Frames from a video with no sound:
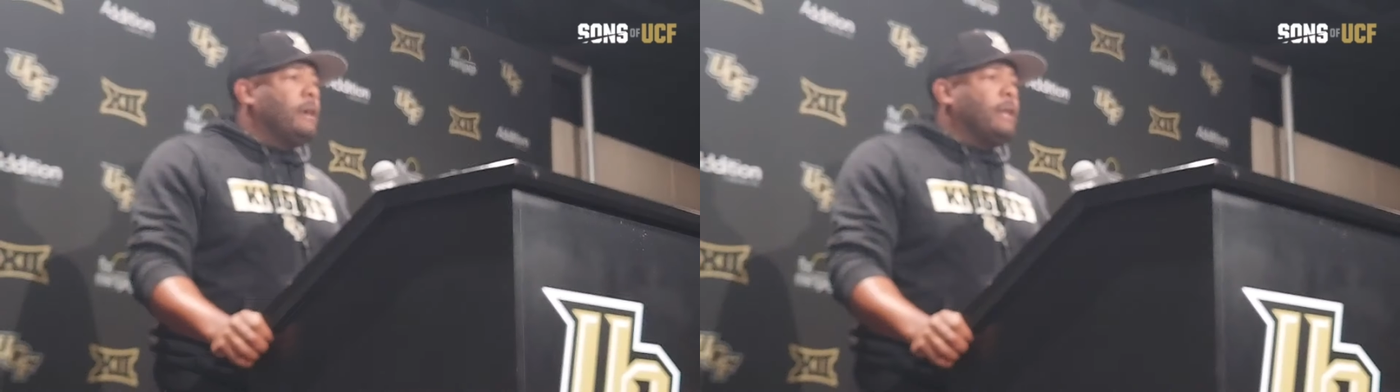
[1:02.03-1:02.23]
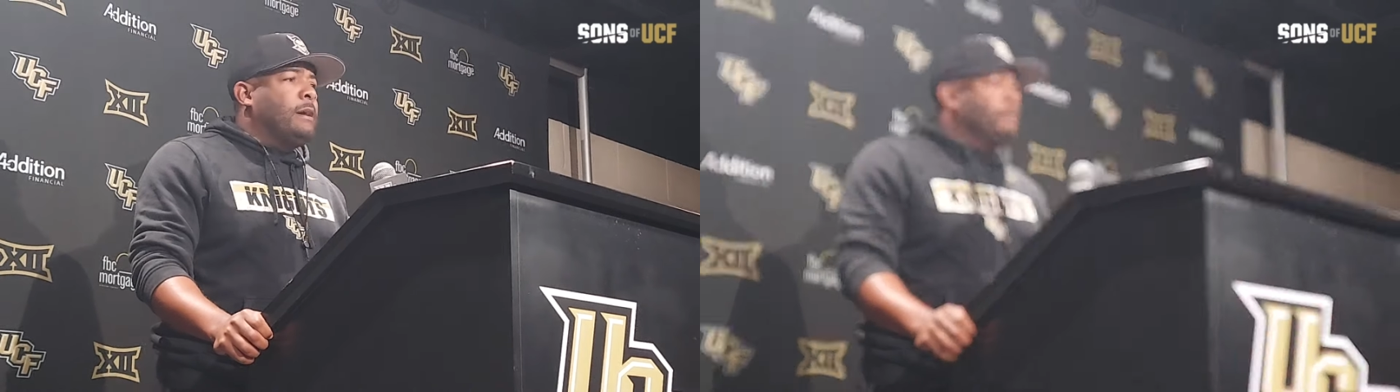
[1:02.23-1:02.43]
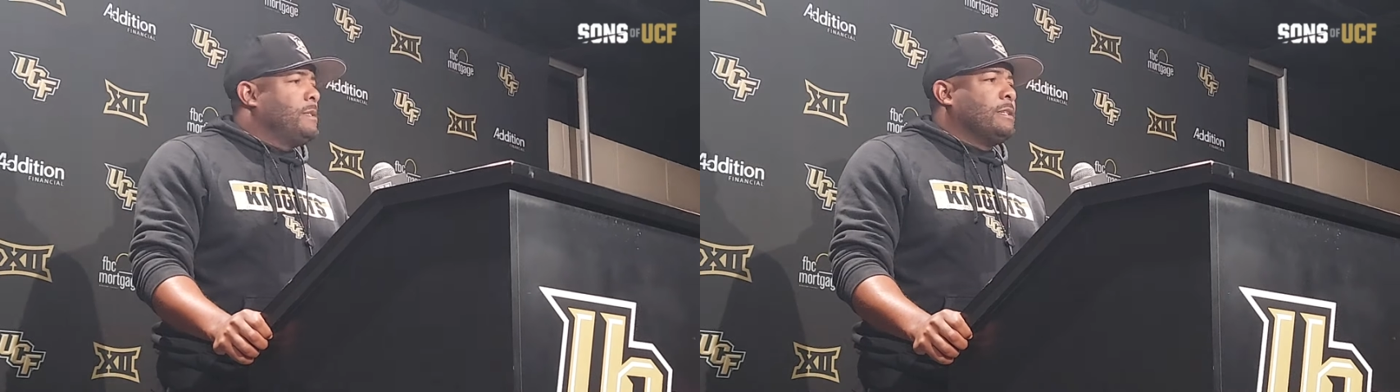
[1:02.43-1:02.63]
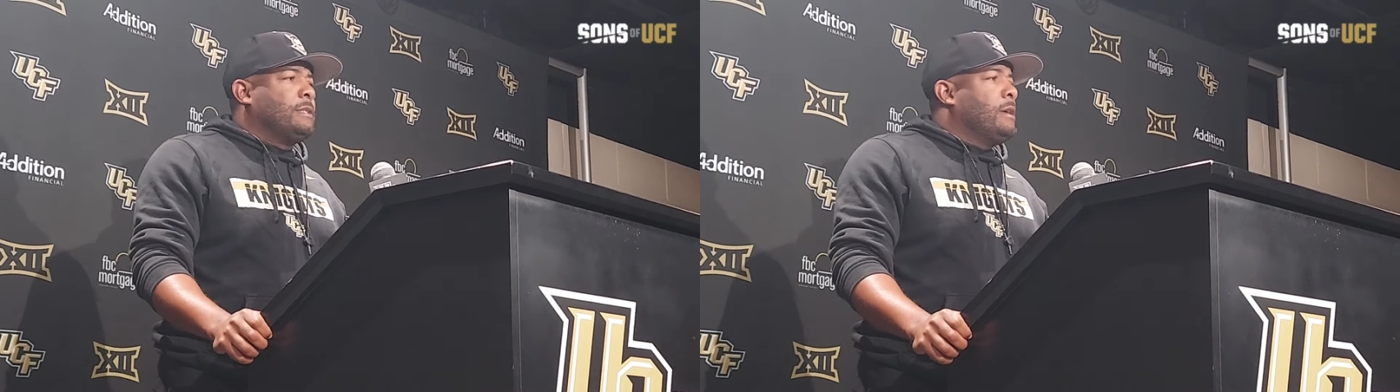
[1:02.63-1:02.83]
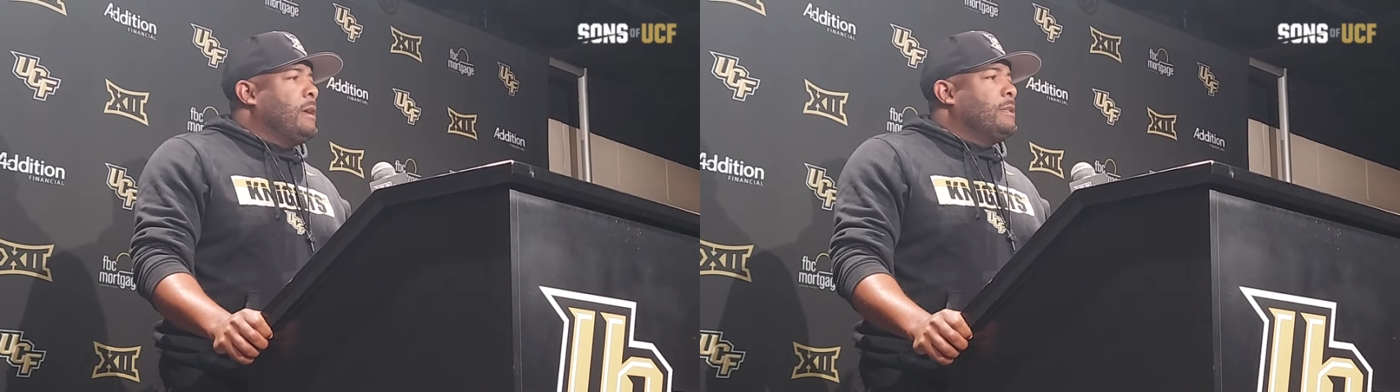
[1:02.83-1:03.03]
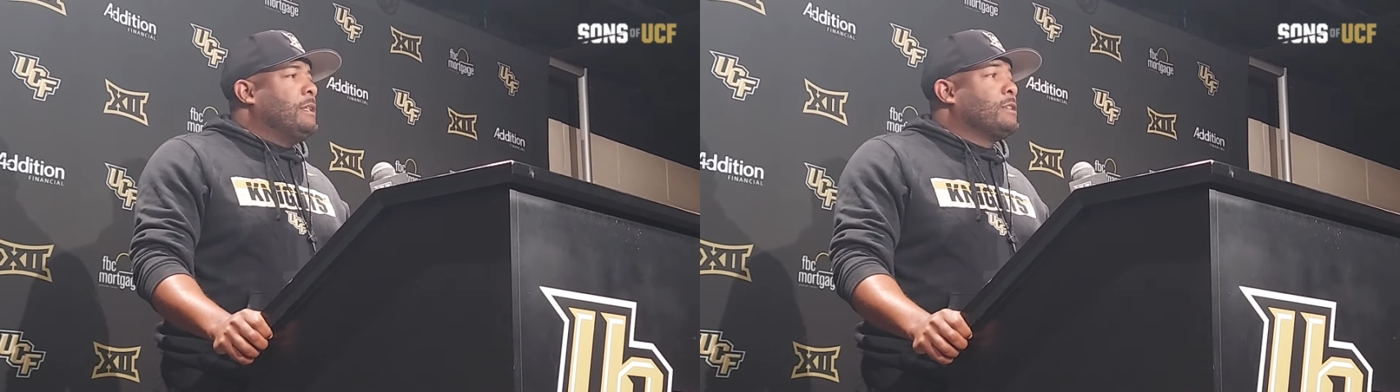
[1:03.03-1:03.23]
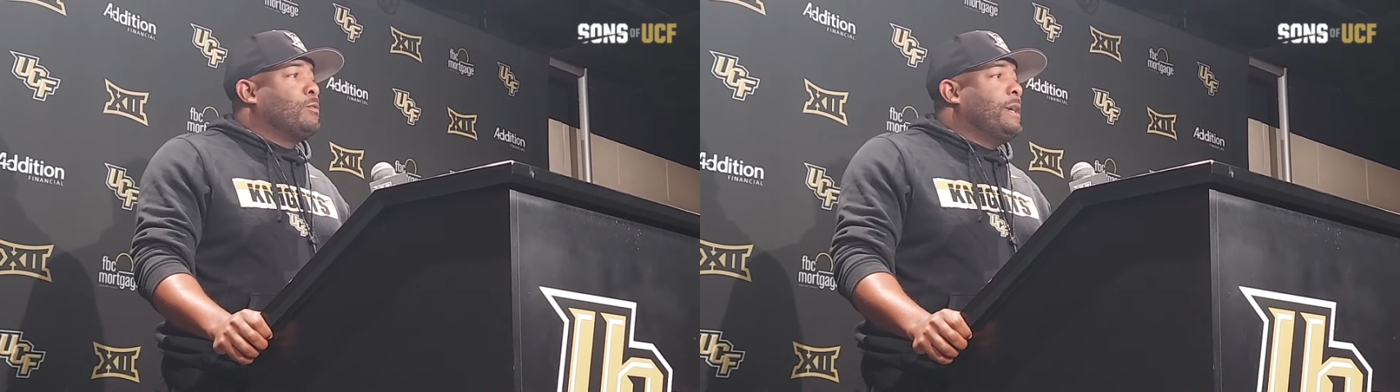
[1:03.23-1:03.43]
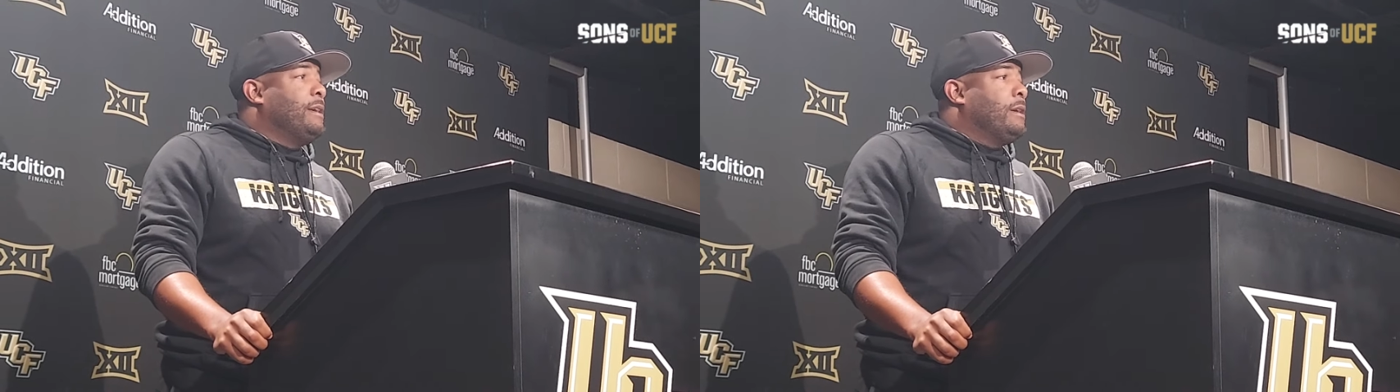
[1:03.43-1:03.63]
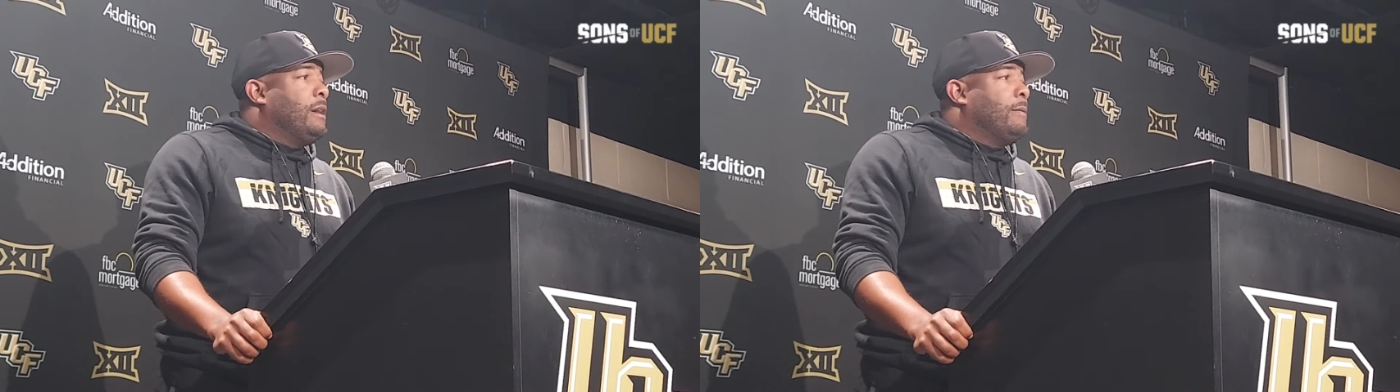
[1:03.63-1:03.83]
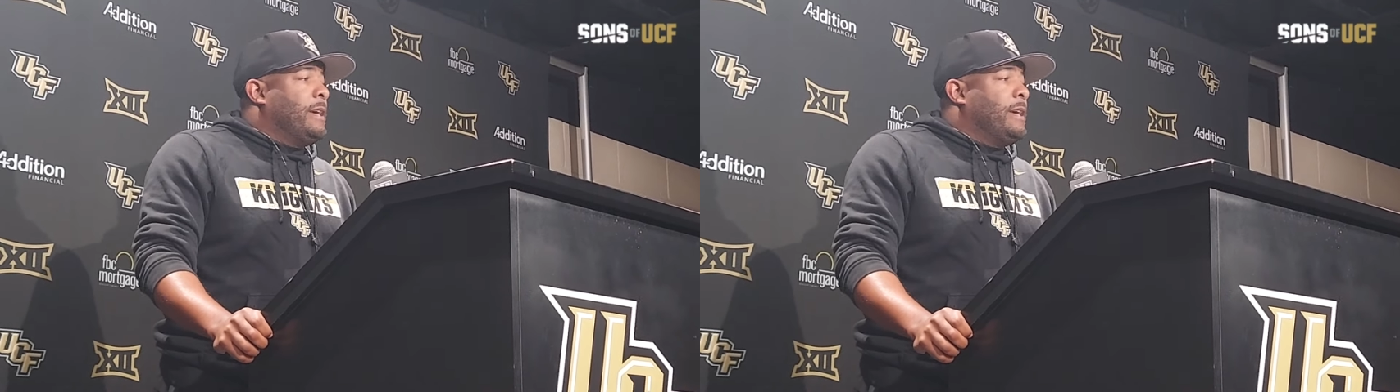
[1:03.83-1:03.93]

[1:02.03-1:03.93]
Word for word: And uh, just this week, uh,